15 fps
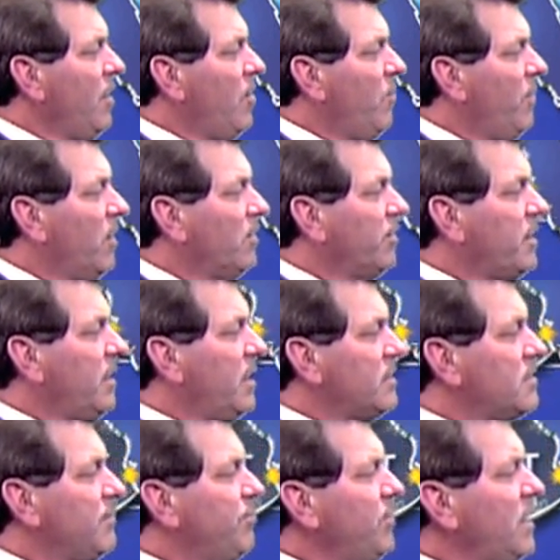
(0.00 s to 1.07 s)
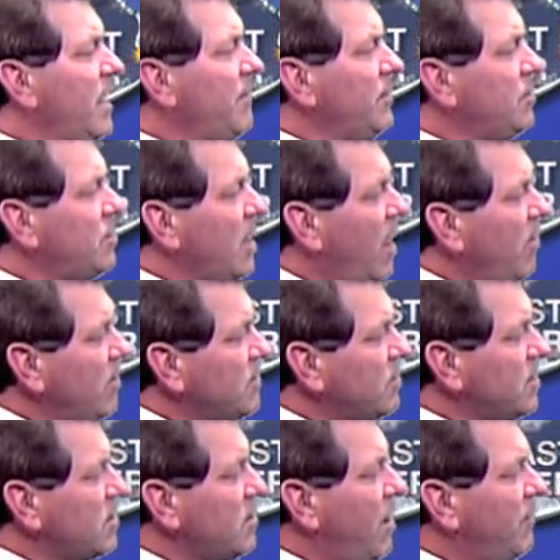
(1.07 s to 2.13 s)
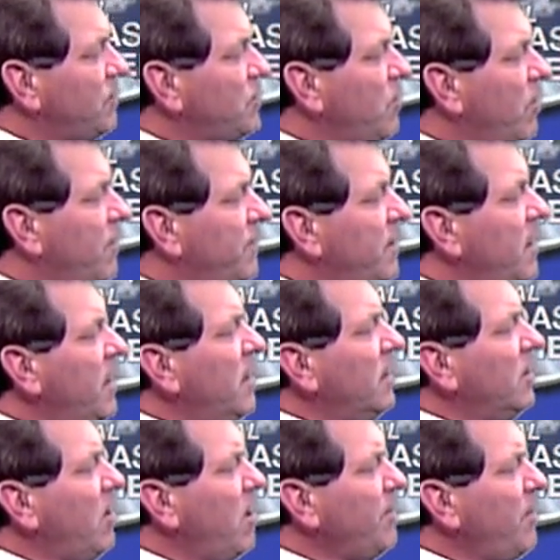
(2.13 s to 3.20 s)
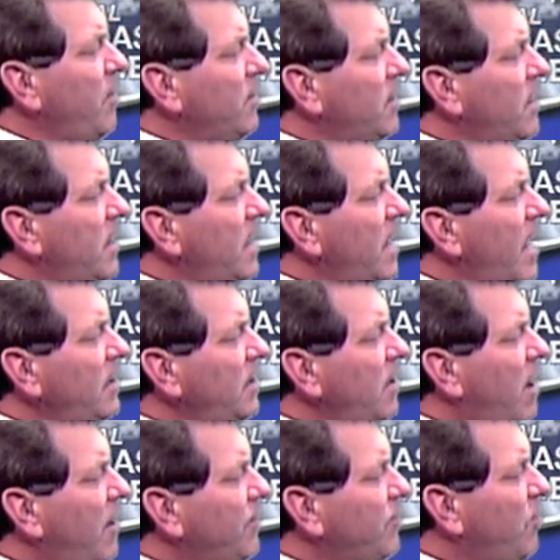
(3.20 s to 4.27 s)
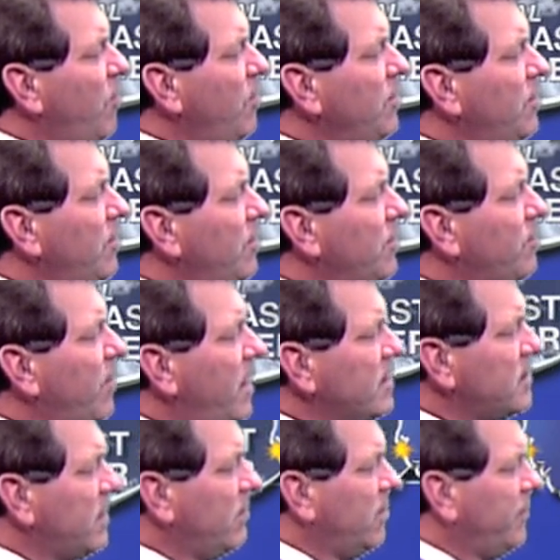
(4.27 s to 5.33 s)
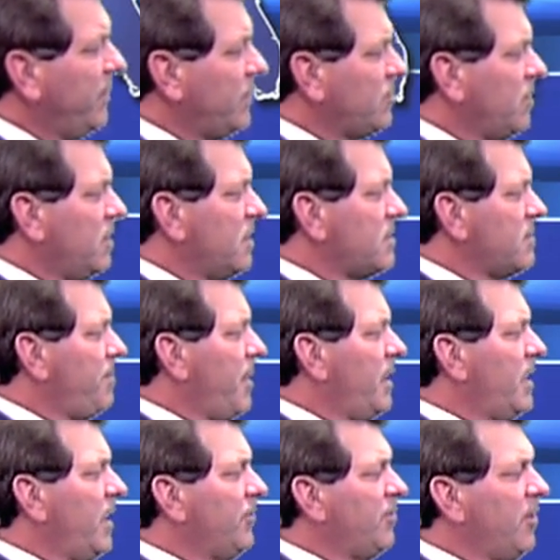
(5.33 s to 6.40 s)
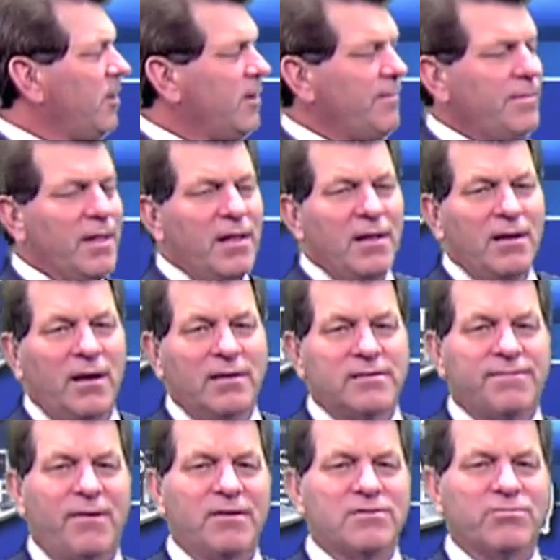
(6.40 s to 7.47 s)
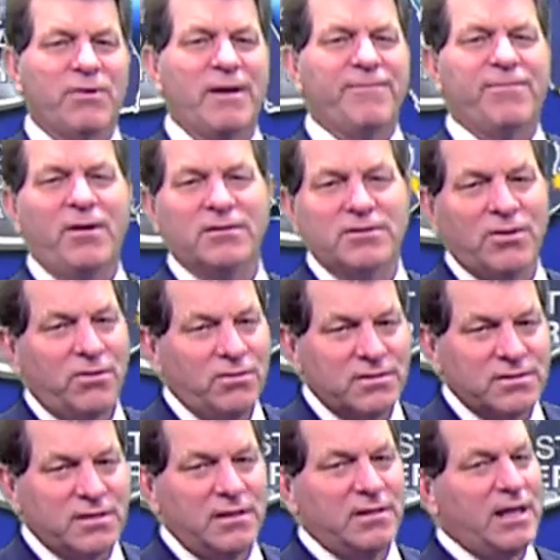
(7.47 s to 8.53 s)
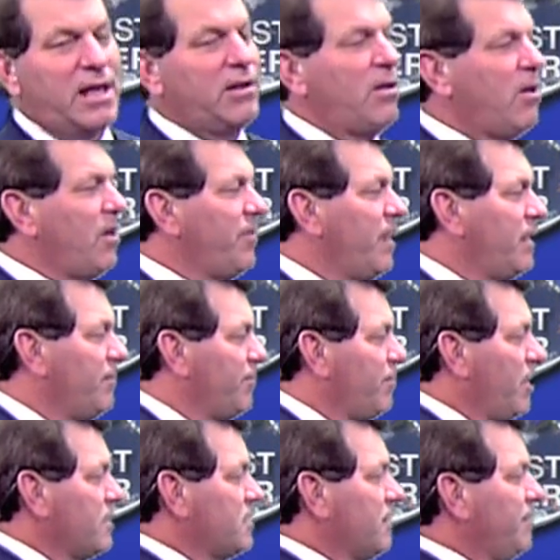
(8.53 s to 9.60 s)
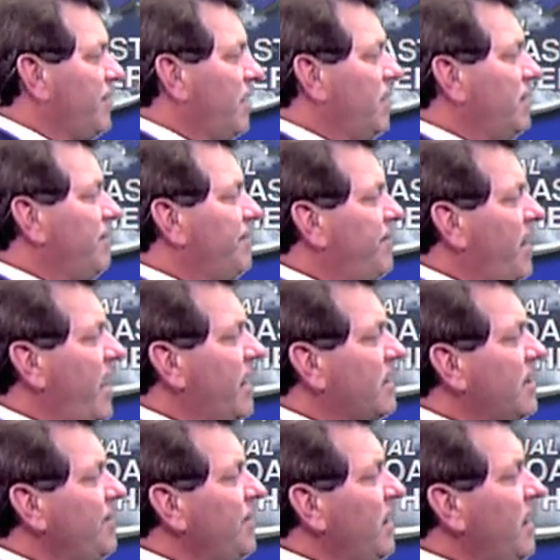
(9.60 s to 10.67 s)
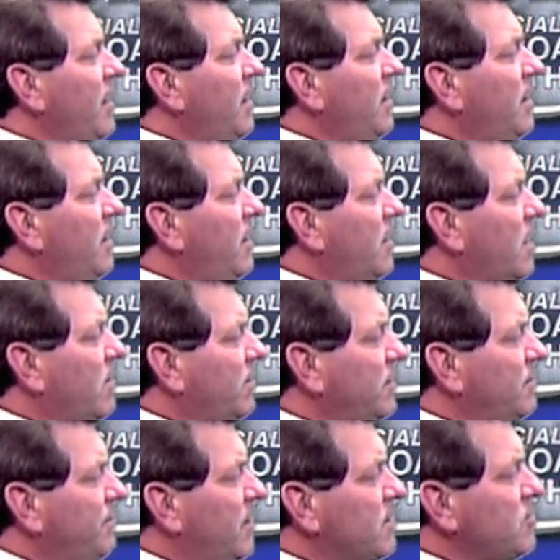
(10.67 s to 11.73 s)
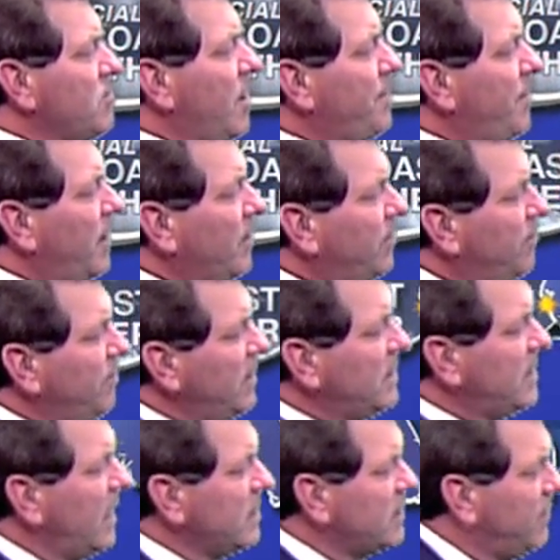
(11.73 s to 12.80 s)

We are looking at some pretty heavy showers just offshore of Longboat Key heading off toward the northwest. They will eventually dissipate out there. And as far as rainfall totals, and uh, not all that impressive. Uh, in fact, uh, can only muster up about three tenths